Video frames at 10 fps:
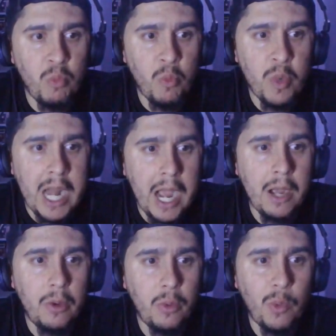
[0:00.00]

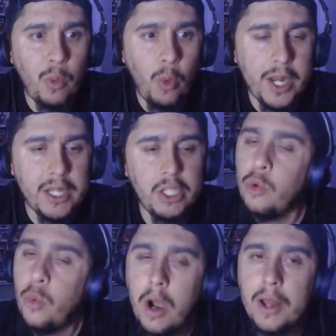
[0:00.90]
not what
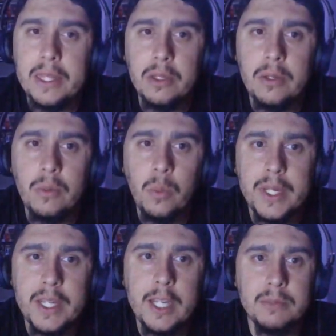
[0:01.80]
you wanted
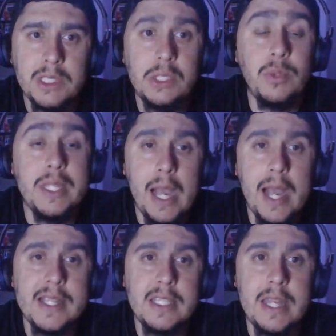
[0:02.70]
when it comes to the
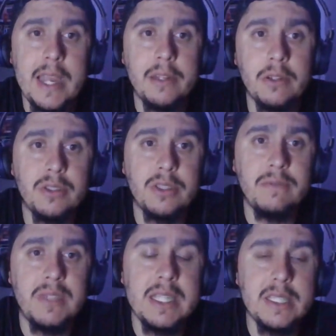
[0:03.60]
high standards
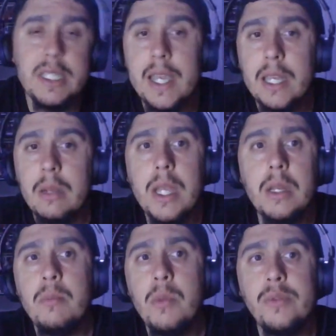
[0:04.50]
of DC
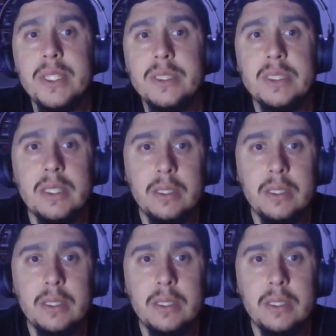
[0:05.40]
animated movies.